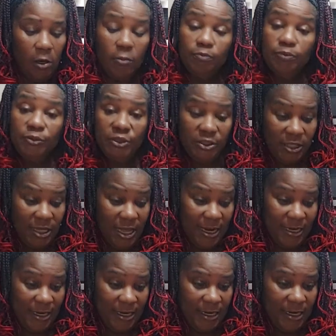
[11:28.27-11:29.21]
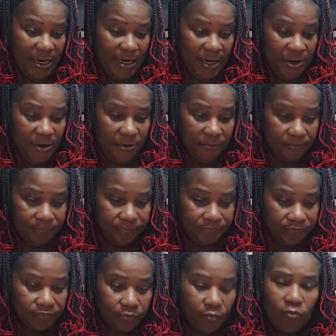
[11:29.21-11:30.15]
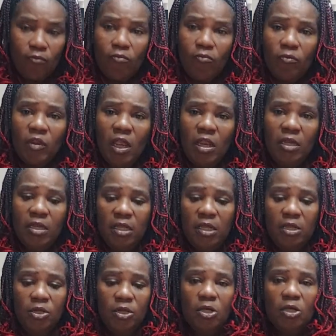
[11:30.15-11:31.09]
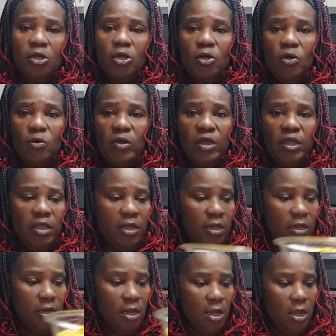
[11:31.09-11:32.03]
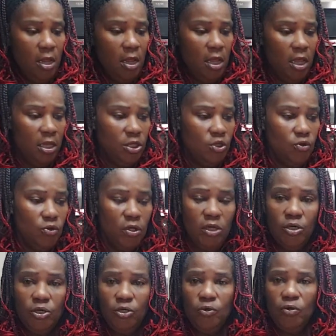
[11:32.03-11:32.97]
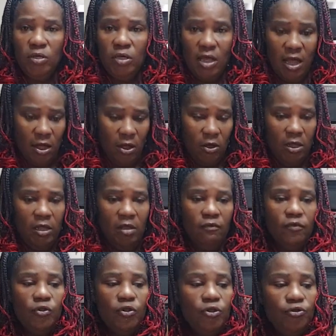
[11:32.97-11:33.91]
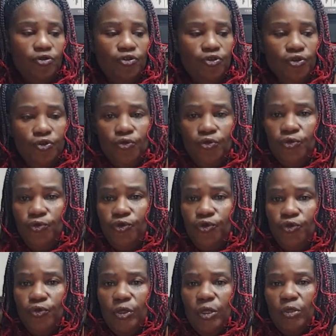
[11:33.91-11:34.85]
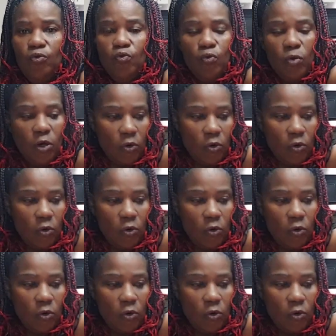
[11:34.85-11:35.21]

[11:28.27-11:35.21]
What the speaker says: put that in there. And then you're going to go ahead and you can do it however you choose. You can